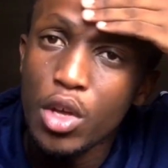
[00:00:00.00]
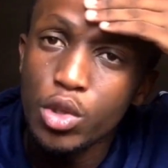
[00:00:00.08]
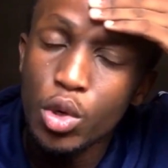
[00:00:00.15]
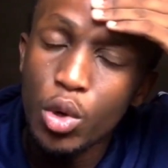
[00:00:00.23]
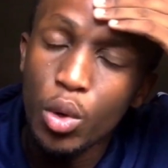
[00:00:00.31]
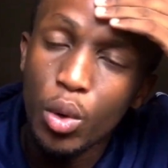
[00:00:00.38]

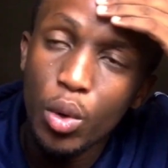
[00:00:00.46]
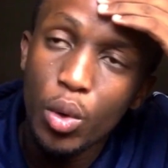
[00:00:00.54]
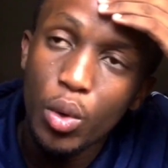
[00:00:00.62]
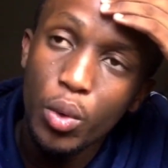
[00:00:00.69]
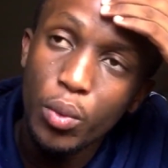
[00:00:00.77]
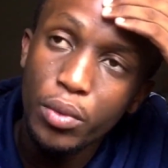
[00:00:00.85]
So
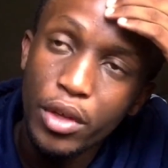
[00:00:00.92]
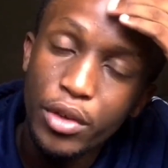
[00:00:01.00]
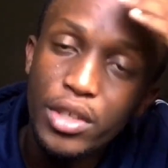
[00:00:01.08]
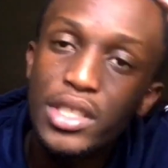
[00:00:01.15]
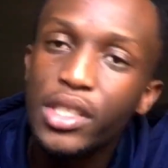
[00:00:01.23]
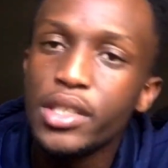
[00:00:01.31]
the
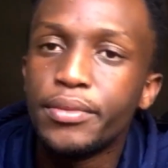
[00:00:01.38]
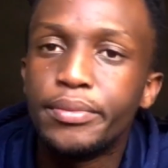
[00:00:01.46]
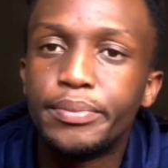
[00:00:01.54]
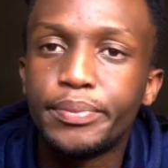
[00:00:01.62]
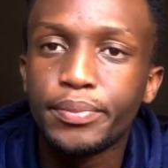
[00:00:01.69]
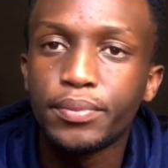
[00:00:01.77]

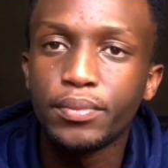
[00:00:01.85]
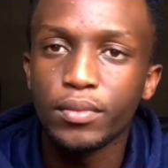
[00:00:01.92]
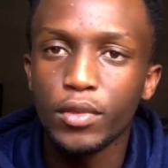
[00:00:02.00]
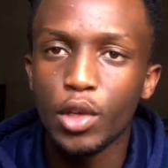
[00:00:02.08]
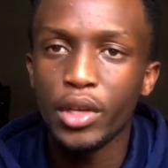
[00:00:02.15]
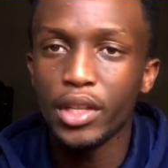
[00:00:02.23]
reason
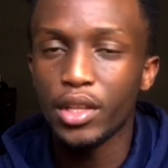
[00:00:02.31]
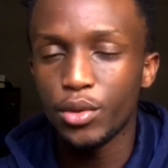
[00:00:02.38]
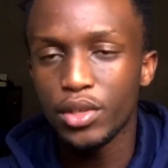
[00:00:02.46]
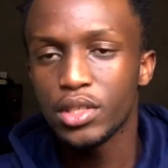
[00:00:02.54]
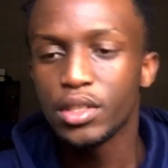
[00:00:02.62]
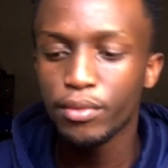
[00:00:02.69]

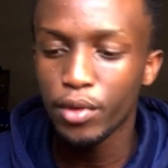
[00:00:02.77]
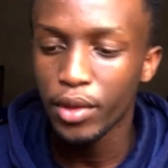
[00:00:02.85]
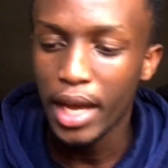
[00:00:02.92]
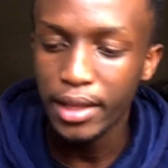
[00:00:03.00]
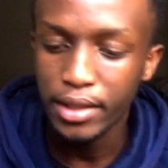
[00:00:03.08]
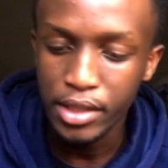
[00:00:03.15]
for
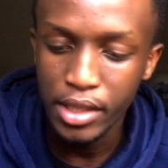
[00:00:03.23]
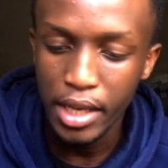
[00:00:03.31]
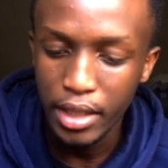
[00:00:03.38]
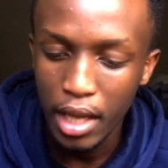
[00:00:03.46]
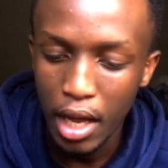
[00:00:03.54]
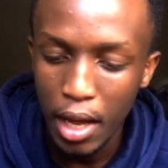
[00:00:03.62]
that is
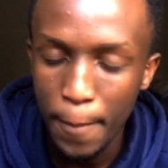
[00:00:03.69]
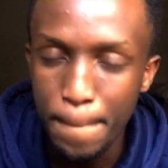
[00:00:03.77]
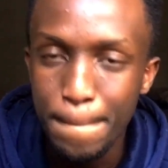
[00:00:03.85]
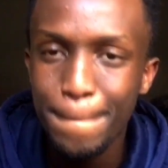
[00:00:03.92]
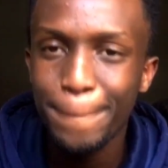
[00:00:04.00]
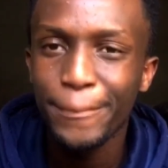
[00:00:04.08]
that
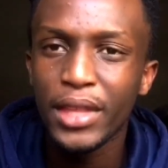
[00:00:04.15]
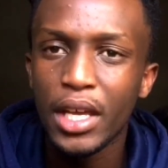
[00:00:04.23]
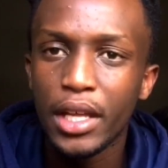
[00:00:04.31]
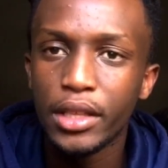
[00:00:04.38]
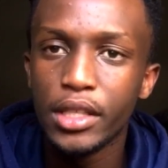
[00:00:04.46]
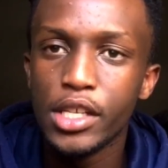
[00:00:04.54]

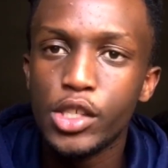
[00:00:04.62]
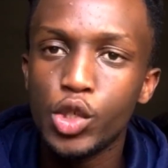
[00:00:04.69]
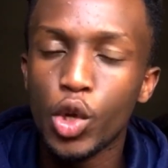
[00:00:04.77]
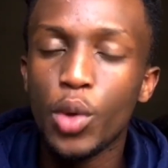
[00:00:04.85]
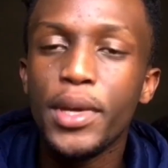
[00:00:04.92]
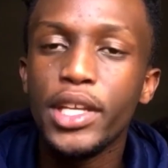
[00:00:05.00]
there's
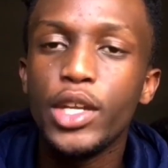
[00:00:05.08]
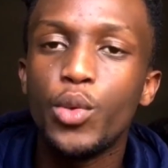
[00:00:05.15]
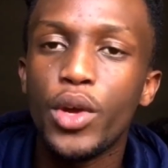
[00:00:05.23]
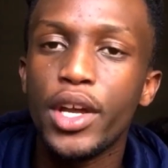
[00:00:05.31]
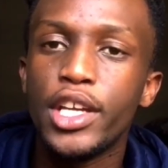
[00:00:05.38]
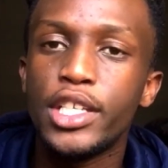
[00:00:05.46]
so many
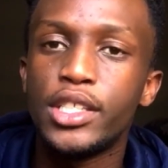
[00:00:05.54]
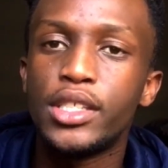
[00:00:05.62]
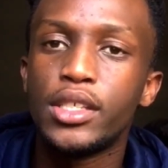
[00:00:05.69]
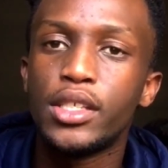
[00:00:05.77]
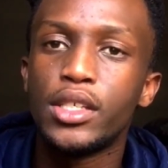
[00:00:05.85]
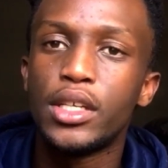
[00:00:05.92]

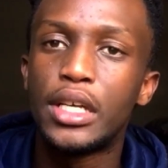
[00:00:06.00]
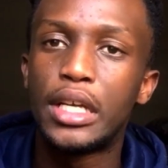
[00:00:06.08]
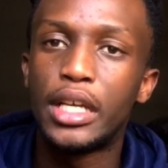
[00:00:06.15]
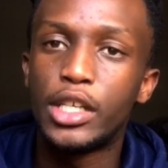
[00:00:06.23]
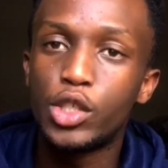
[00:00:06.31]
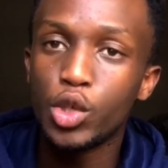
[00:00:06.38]
ways,
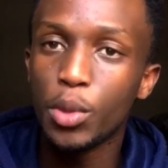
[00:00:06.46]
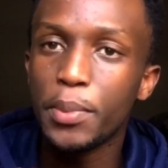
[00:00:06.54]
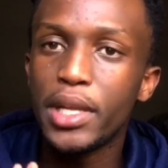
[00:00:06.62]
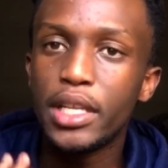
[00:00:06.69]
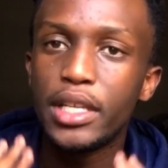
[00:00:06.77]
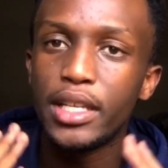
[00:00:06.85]
there's so
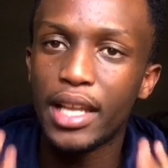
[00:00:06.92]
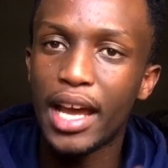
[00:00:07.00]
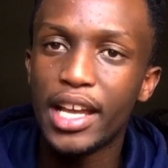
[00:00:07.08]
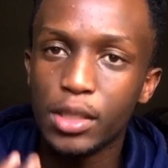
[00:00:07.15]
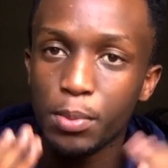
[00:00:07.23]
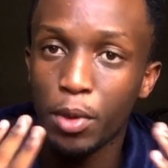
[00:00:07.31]
many
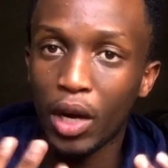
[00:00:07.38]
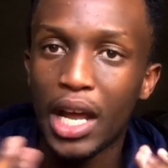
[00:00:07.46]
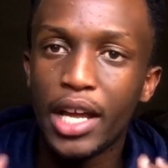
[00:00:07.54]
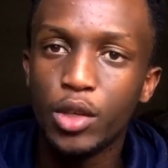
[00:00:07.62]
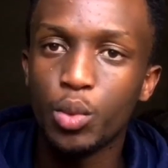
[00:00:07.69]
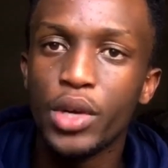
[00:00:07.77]
nice
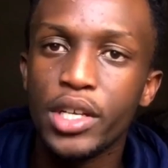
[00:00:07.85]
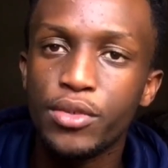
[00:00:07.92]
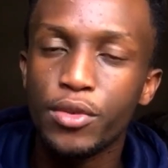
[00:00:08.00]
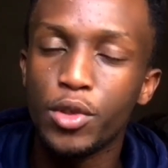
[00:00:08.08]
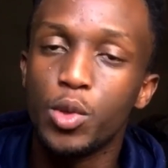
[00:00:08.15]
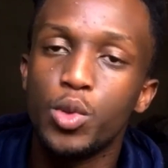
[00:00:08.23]
polite ways
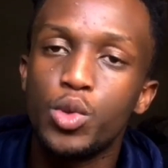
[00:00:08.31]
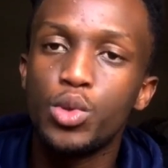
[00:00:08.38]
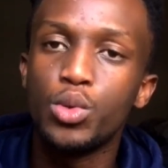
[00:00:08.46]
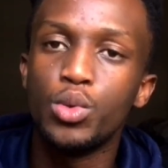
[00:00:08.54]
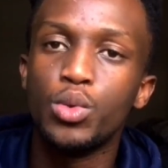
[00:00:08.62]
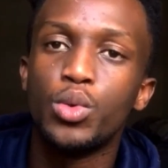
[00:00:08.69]
for you
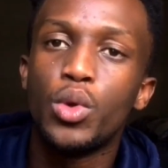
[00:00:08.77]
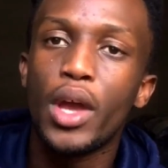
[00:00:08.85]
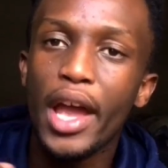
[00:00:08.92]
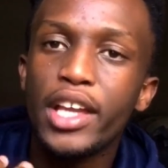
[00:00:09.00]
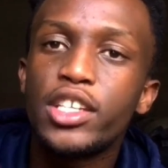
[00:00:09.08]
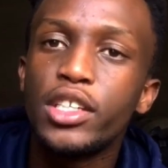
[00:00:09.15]
to
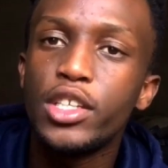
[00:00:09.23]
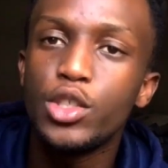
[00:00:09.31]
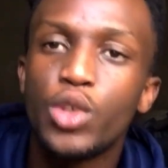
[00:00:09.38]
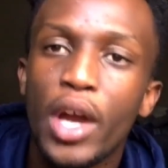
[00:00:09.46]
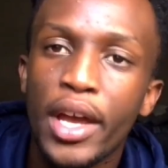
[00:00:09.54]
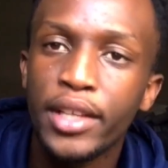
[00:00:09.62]
actually
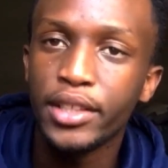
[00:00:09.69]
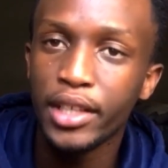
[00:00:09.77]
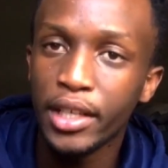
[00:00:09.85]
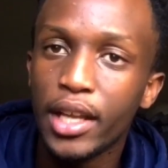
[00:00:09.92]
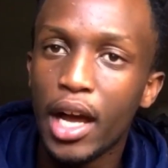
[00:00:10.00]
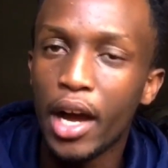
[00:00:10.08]
try and
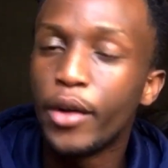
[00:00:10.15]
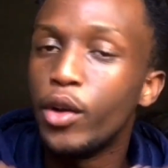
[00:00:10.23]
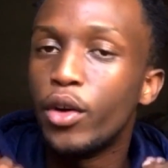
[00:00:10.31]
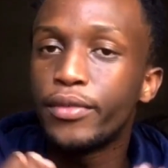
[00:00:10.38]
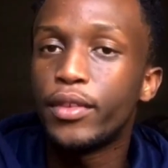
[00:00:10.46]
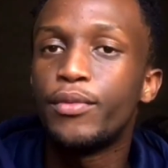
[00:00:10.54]
get
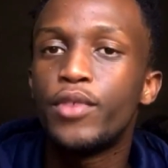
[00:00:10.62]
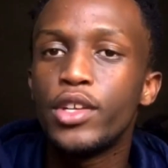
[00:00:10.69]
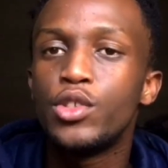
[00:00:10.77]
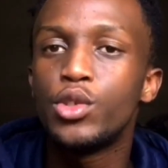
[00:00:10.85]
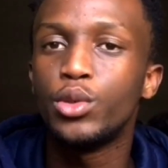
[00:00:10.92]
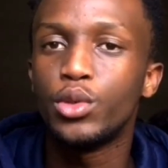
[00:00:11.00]
out of the
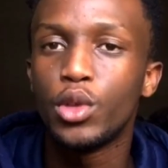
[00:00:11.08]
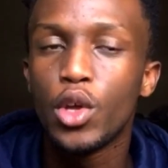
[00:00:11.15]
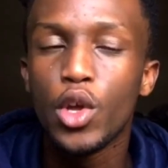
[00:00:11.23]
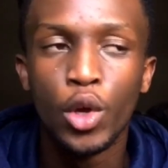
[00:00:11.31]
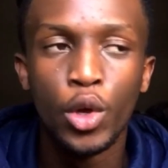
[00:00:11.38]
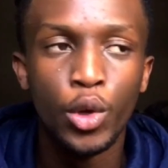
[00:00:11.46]
friend zone,
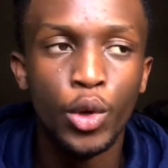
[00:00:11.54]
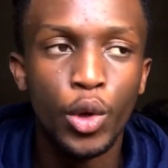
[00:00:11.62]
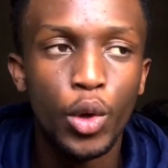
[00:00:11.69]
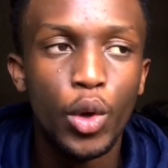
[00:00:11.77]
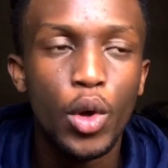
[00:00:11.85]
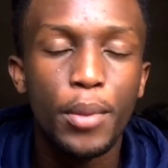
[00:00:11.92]
you
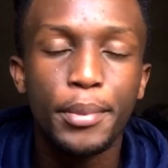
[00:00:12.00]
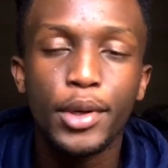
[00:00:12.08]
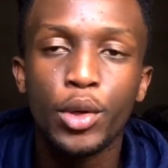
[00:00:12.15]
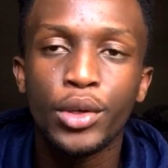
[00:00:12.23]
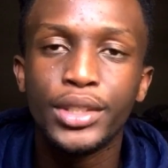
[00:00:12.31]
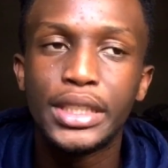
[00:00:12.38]
know,
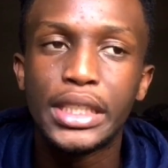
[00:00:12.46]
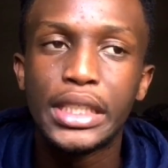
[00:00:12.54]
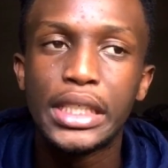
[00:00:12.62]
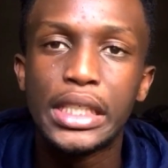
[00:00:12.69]
because